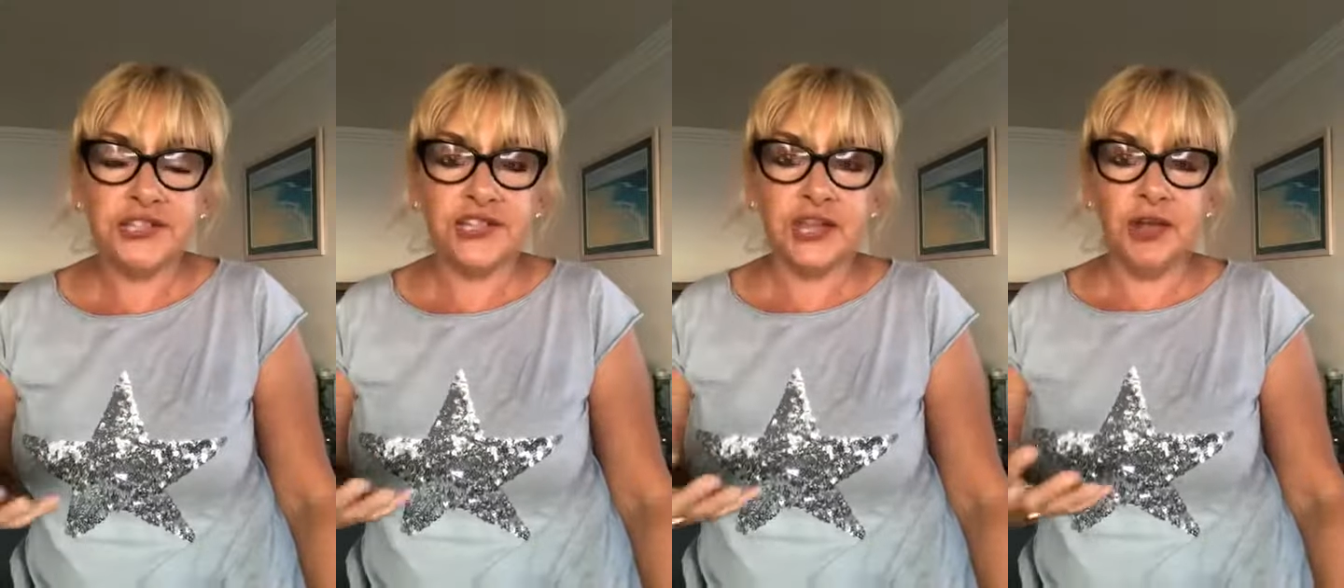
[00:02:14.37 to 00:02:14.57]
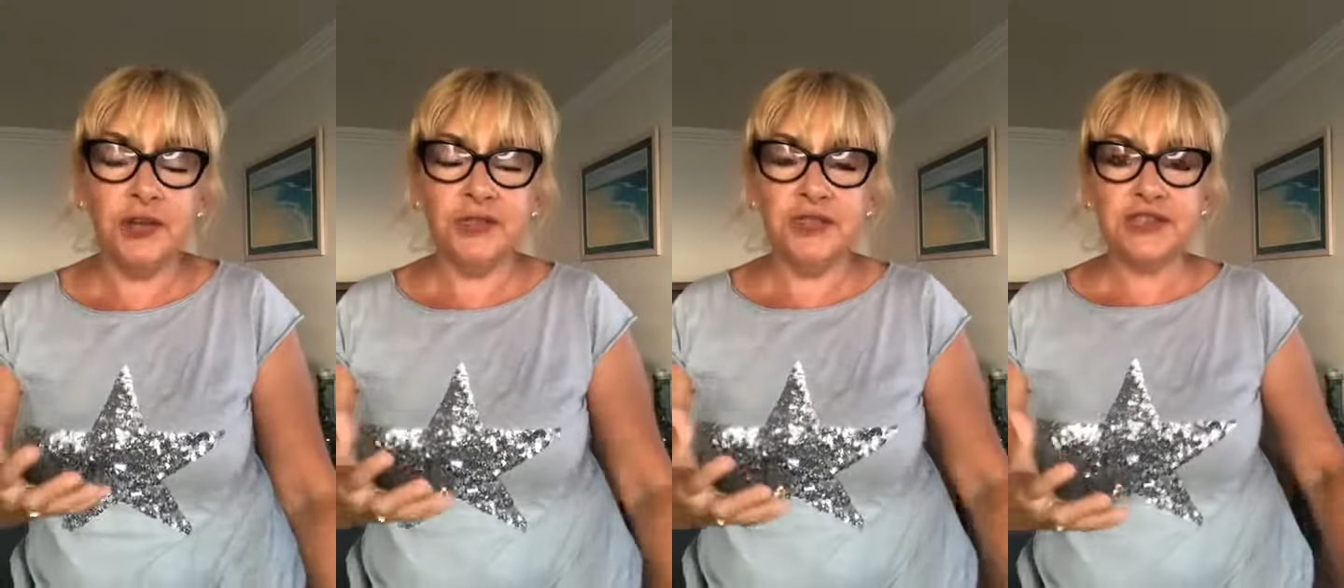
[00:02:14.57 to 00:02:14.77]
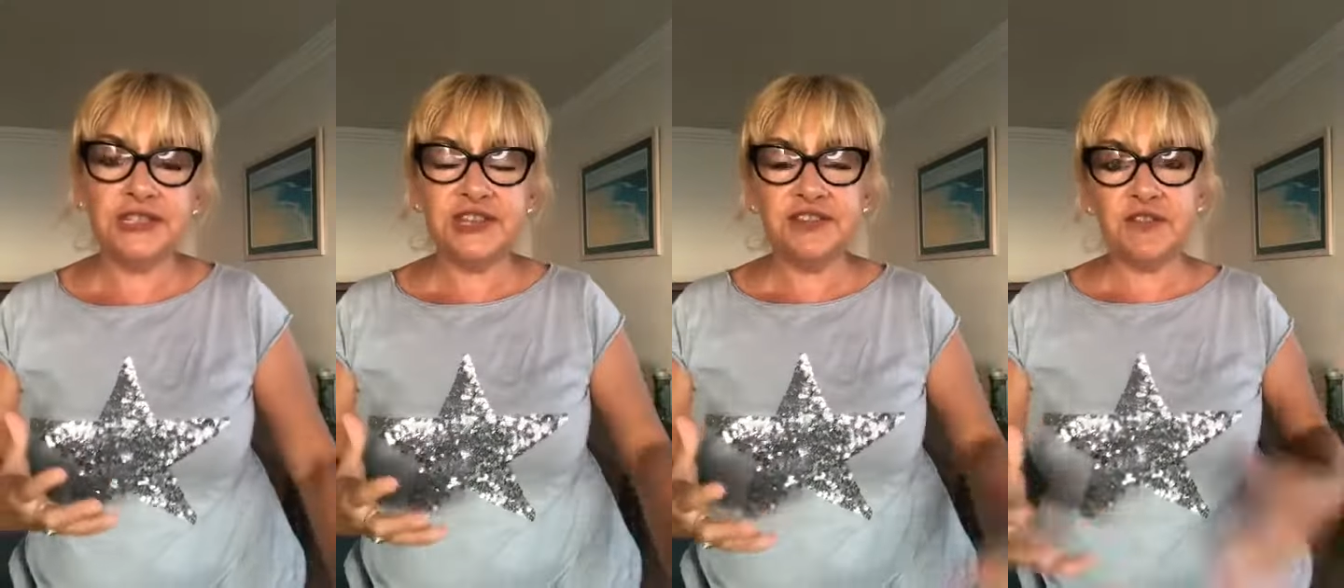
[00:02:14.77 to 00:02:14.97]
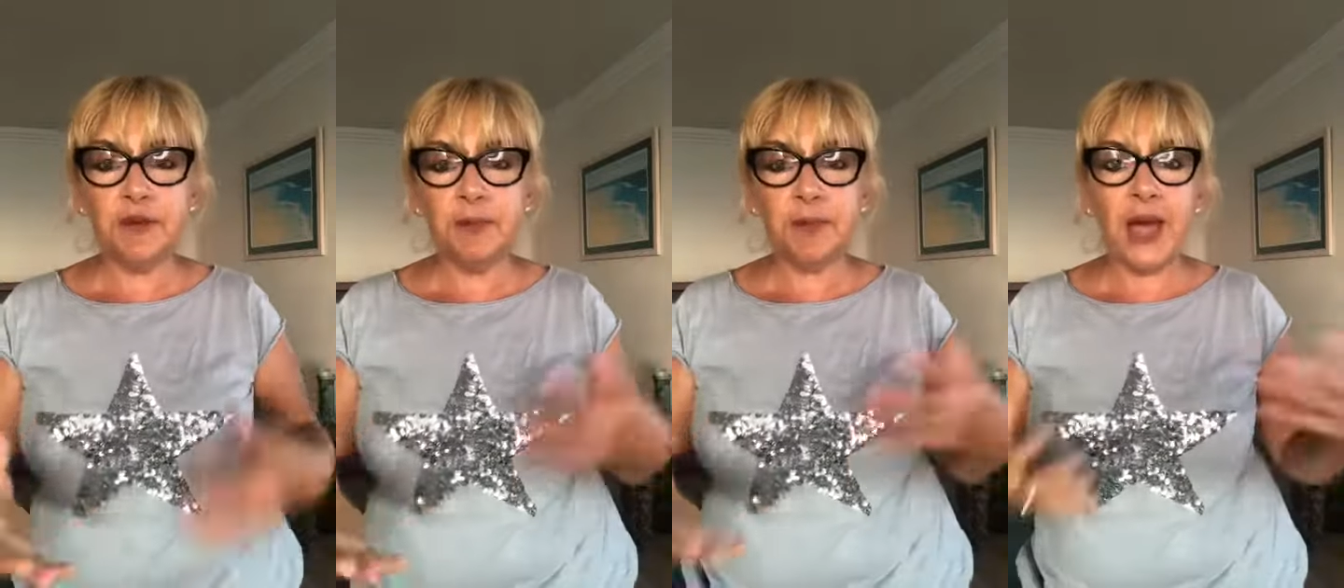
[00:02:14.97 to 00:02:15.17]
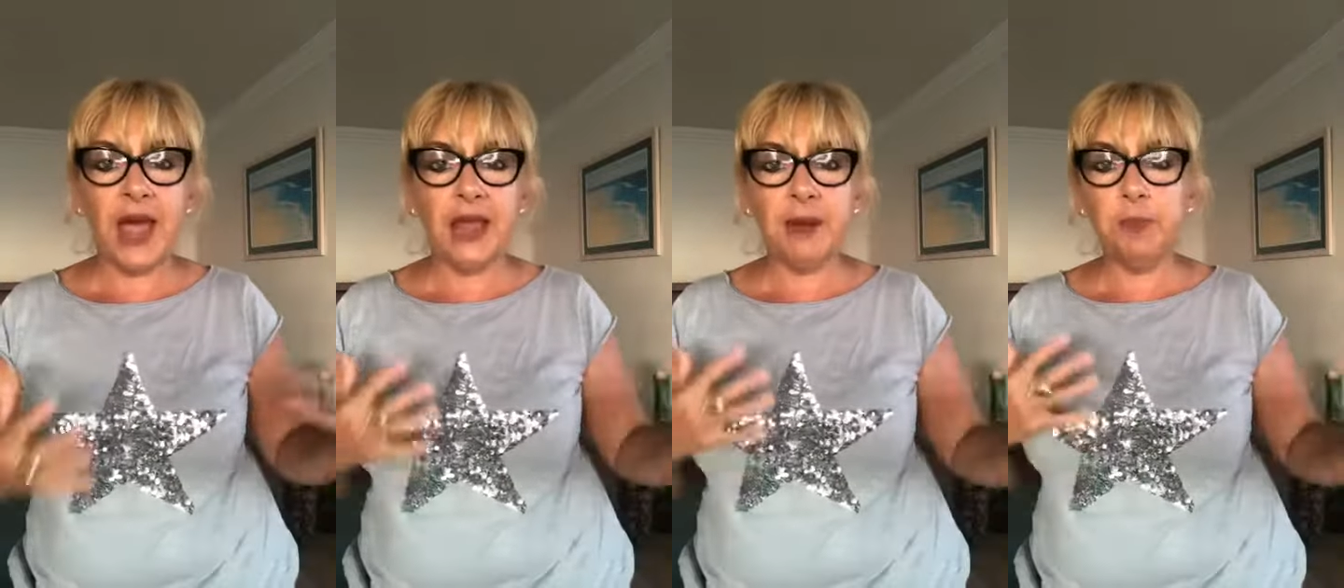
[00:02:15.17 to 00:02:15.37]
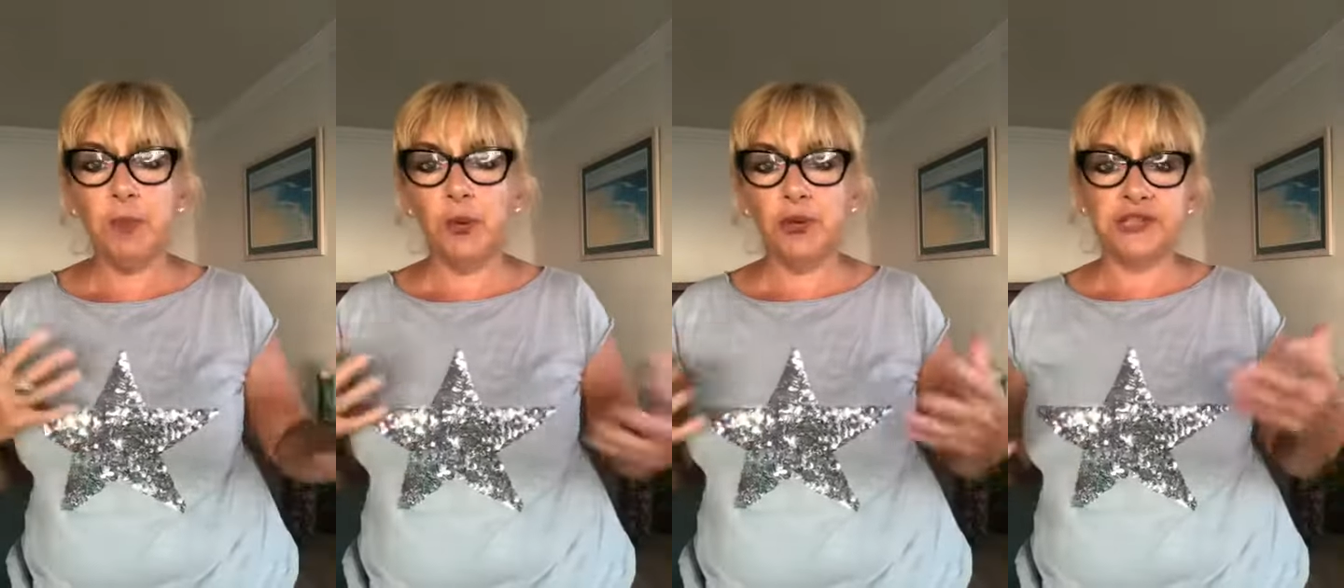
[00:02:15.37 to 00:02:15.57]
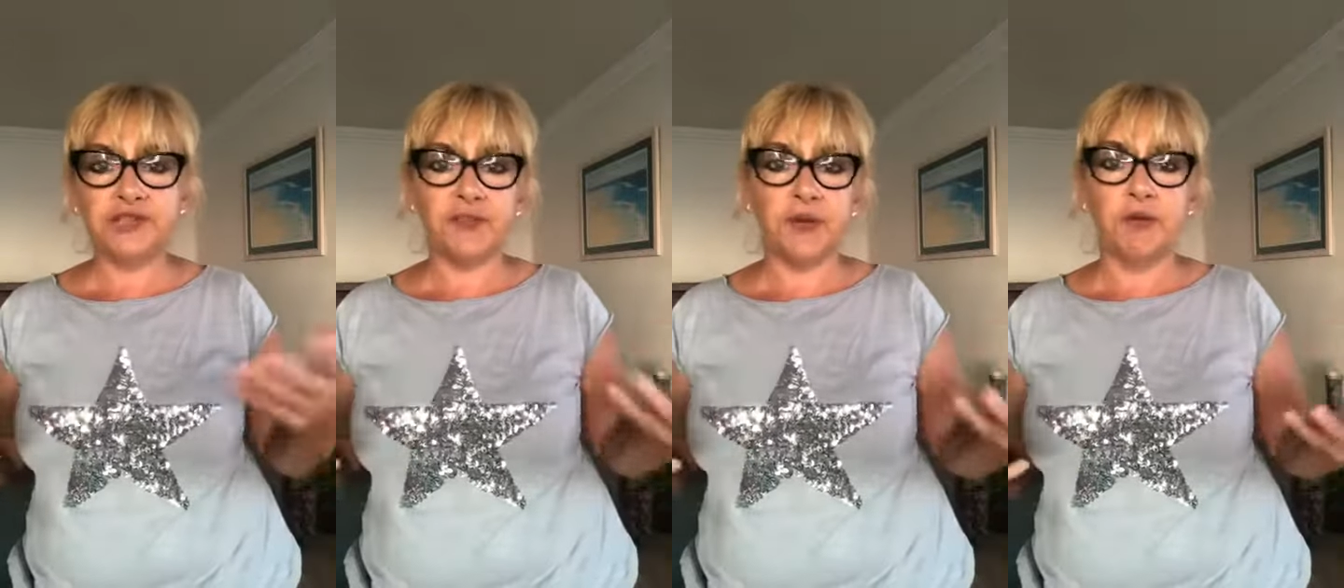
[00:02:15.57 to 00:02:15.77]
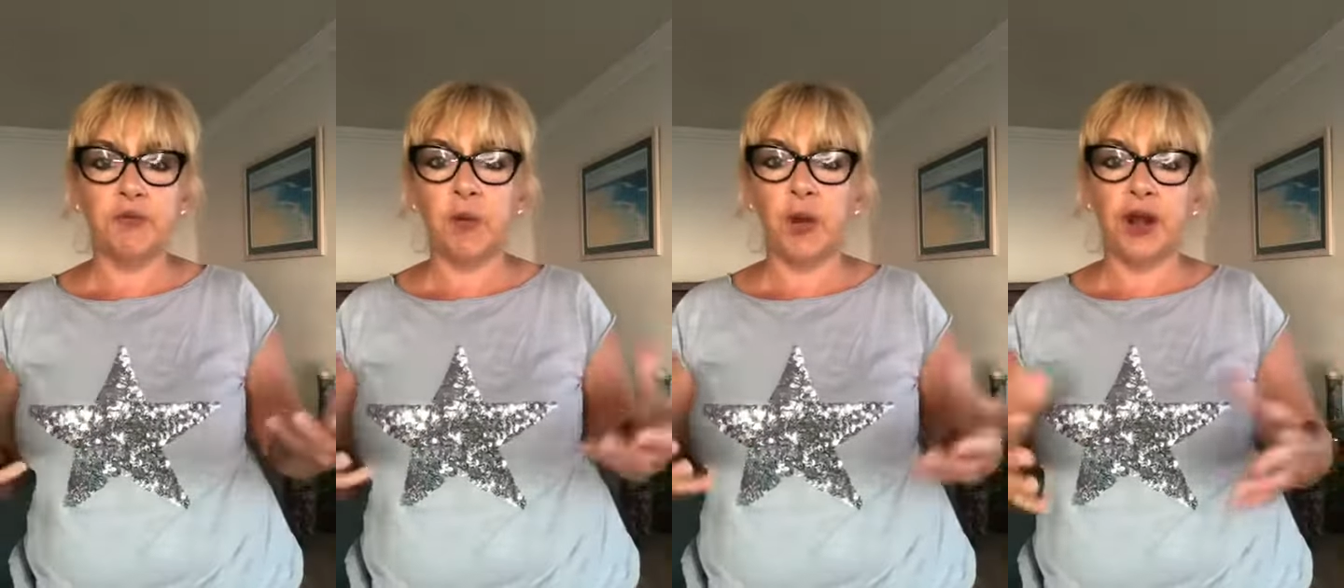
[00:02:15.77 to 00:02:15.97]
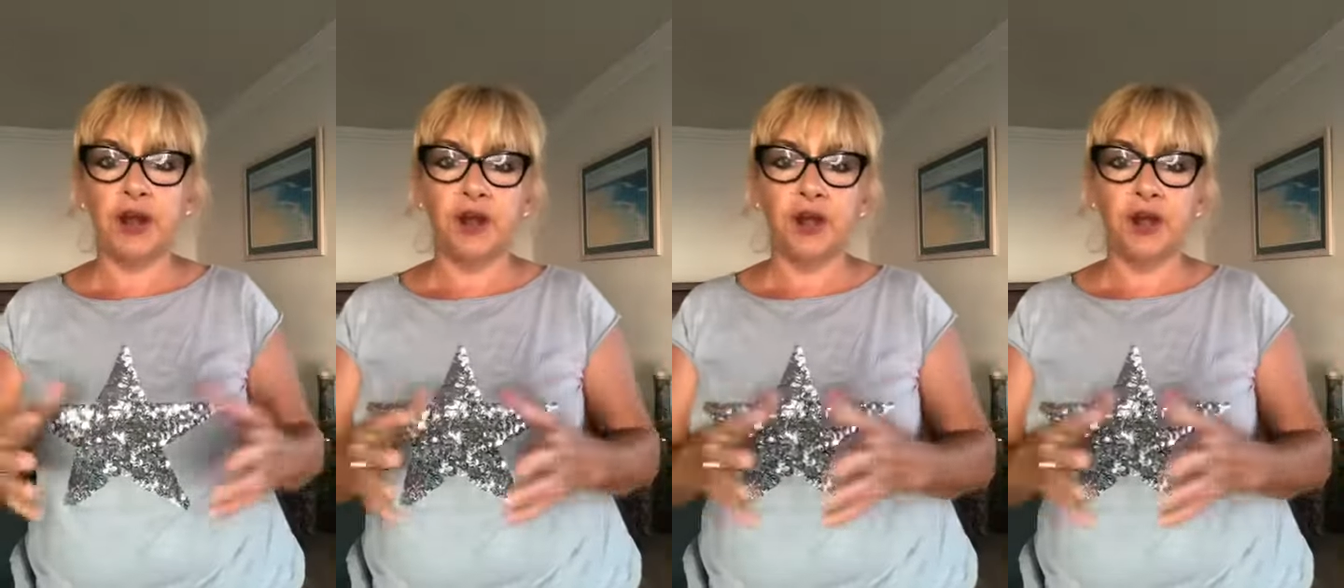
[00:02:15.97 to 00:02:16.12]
So there's different pain points for everyone,